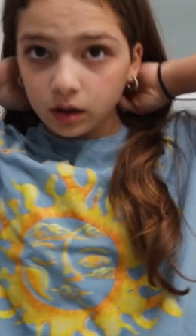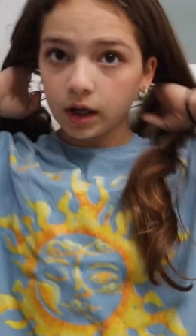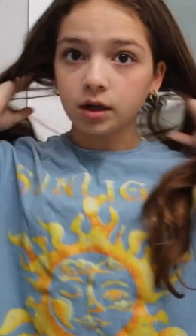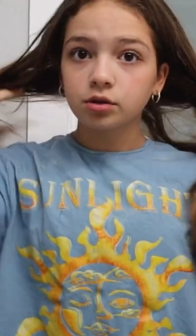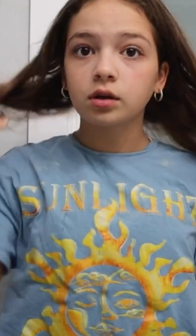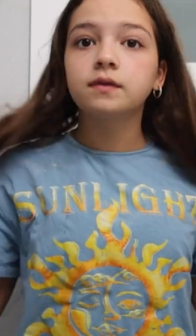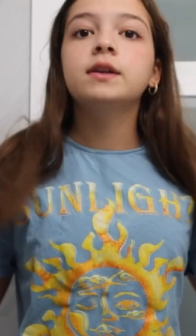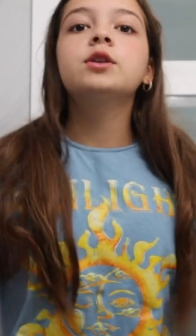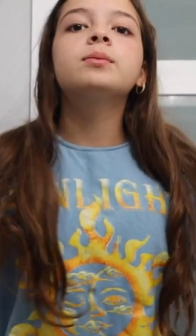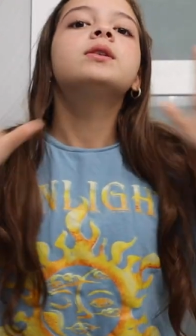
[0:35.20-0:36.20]
Okay, so I
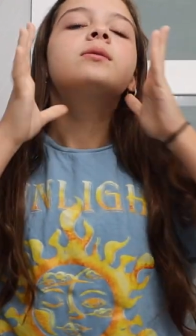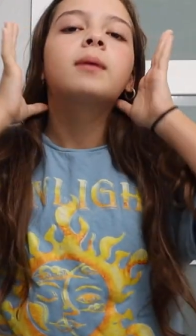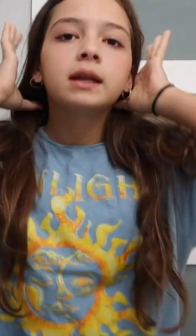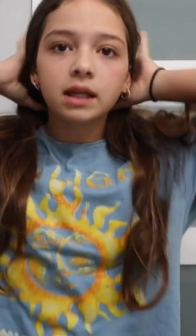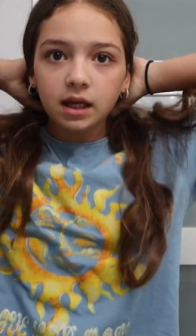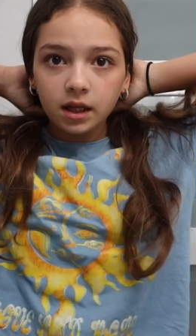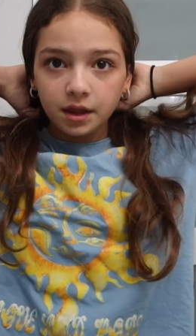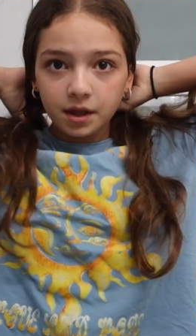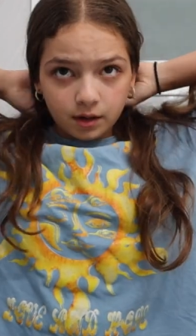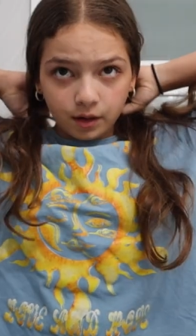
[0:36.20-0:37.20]
finished brushing my
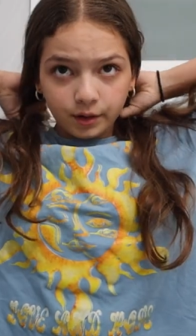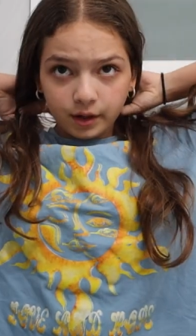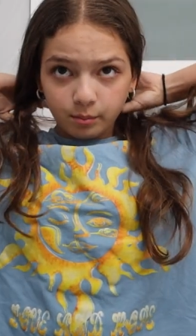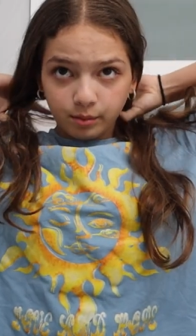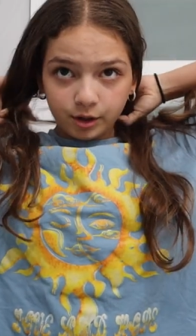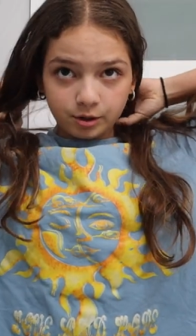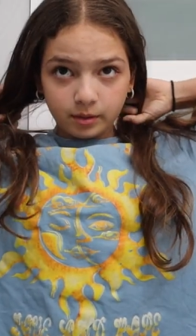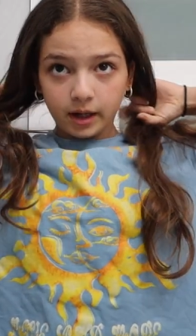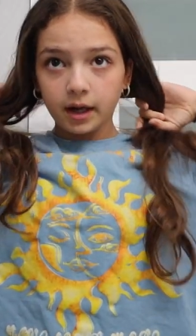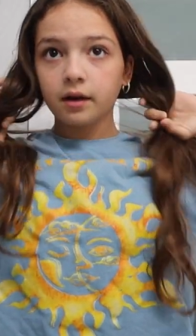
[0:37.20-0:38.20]
teeth. Now I need to brush
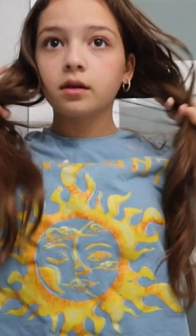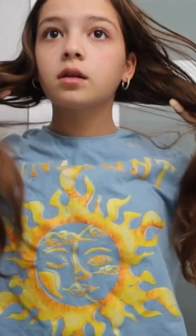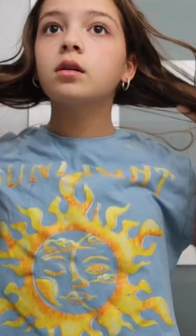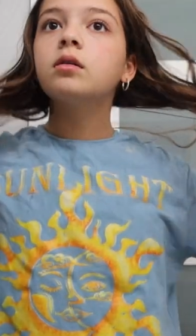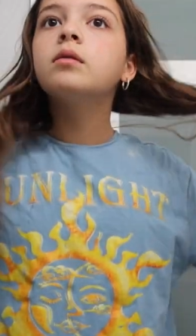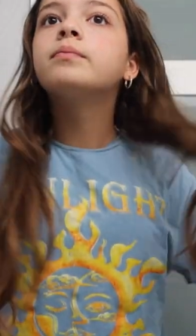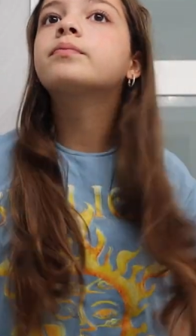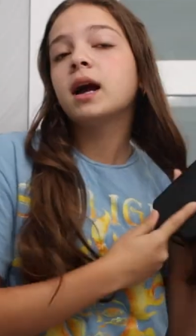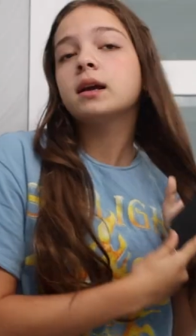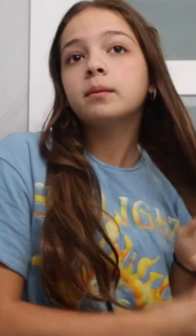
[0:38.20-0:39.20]
my hair a little.
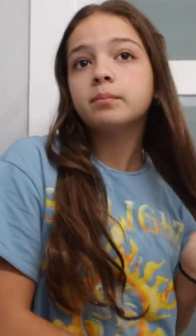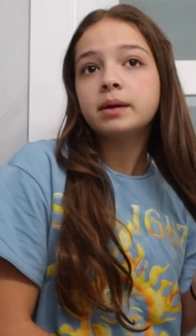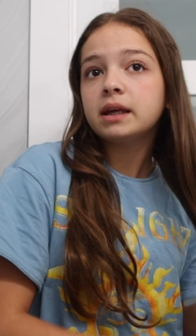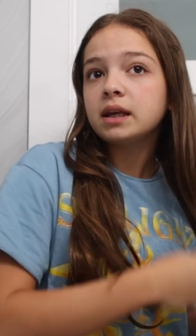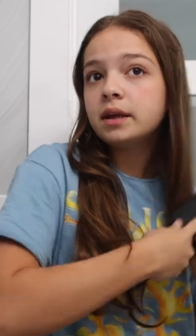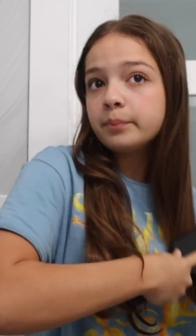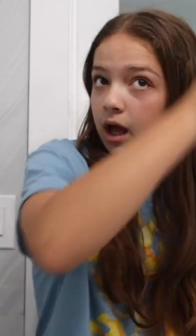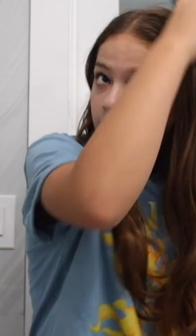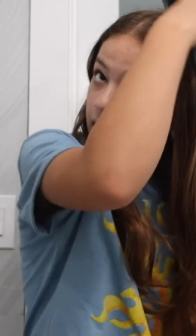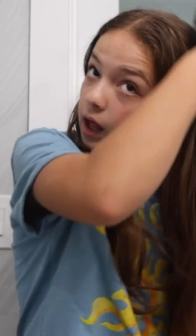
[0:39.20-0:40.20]
I compete
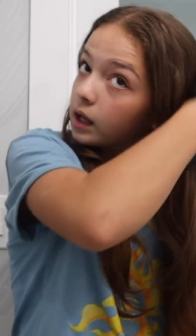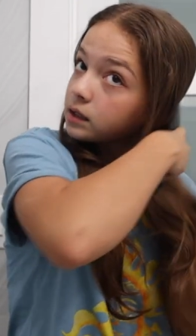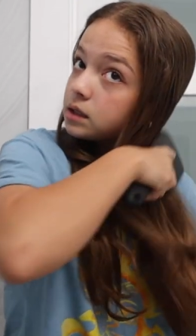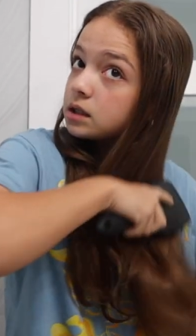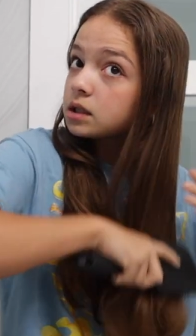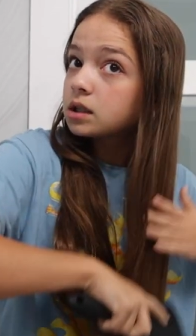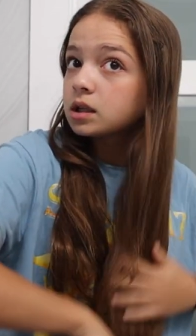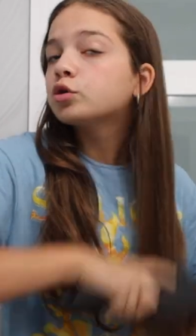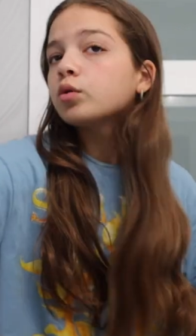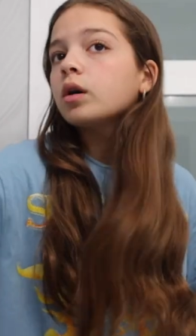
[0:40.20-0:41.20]
at
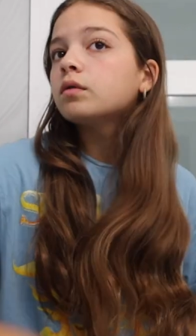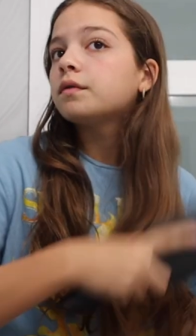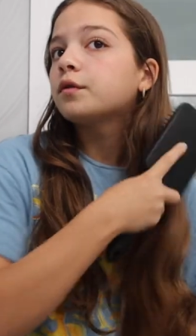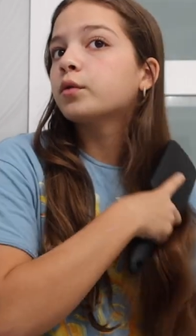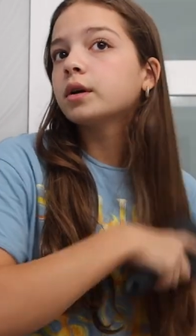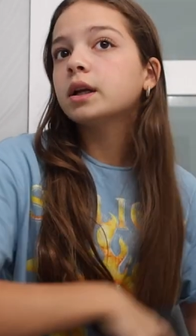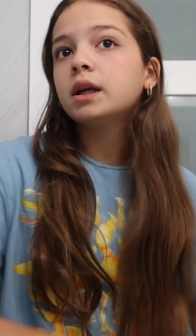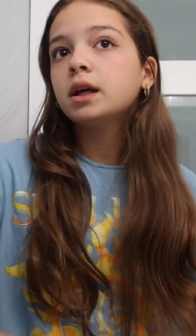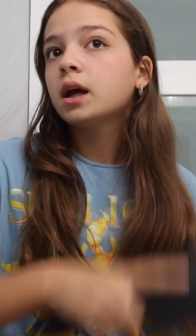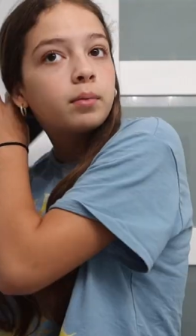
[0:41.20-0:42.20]

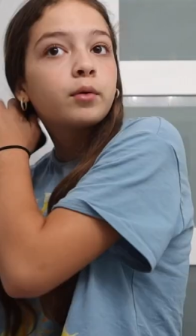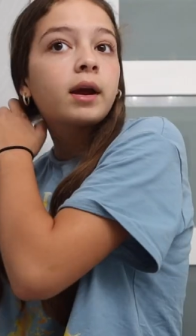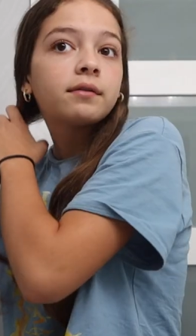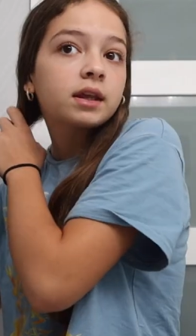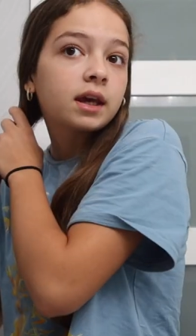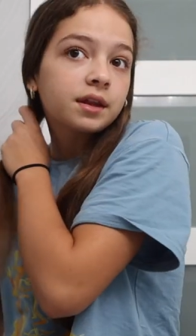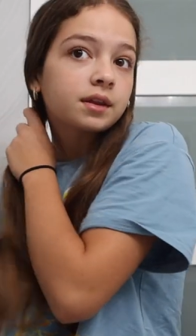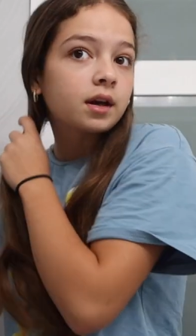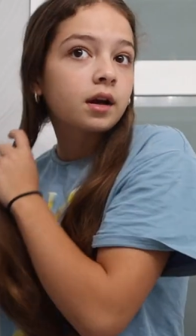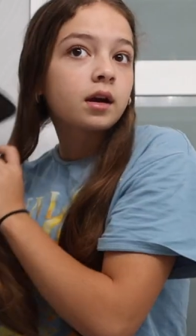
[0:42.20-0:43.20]
12:40, but we have to get
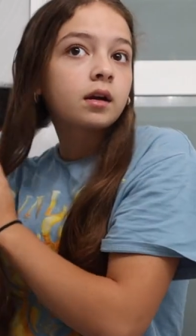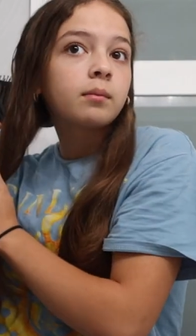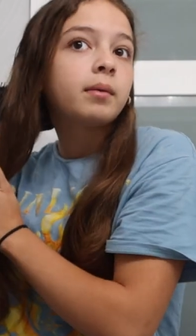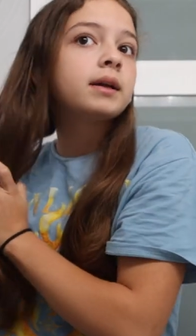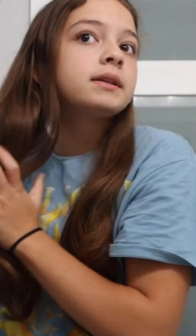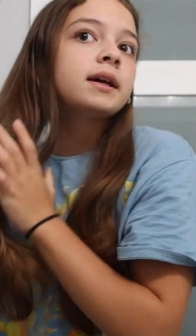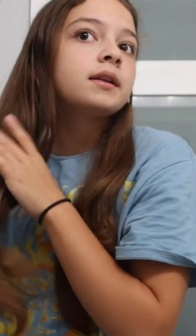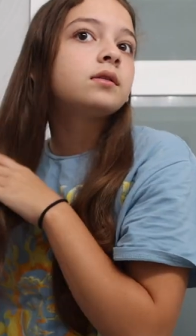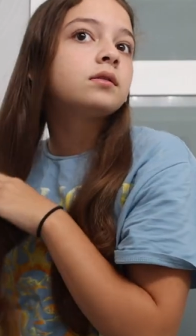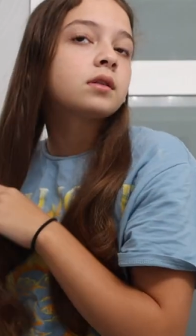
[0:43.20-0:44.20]
there by
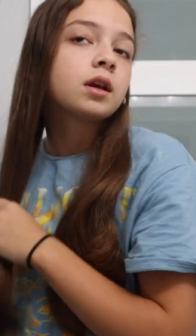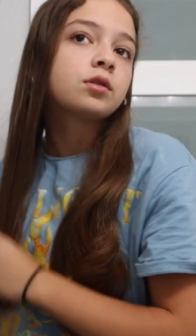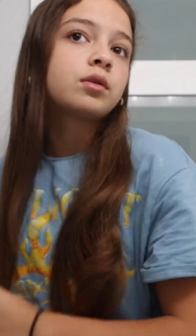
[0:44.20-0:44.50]
10:25.